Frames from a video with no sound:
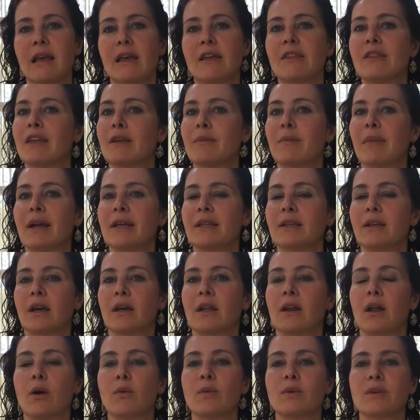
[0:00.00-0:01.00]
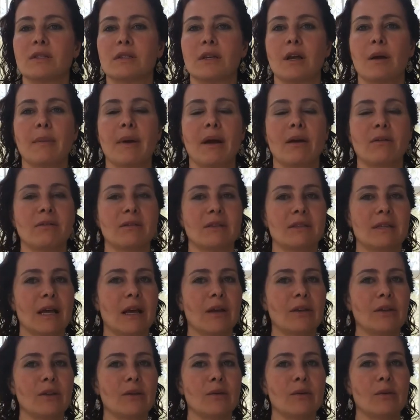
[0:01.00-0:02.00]
they might not always come out and
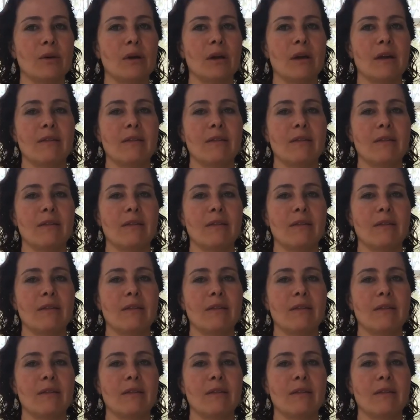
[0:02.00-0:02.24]
tell you.